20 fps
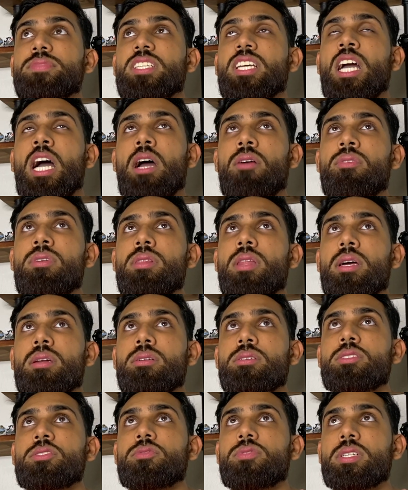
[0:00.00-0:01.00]
Cover
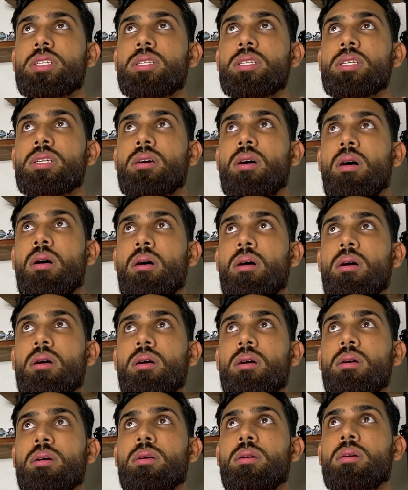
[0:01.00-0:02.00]
letters really
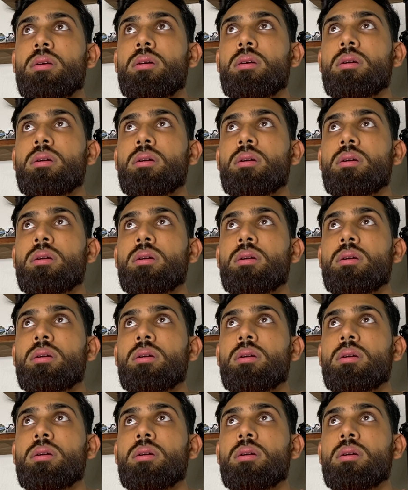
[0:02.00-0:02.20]
are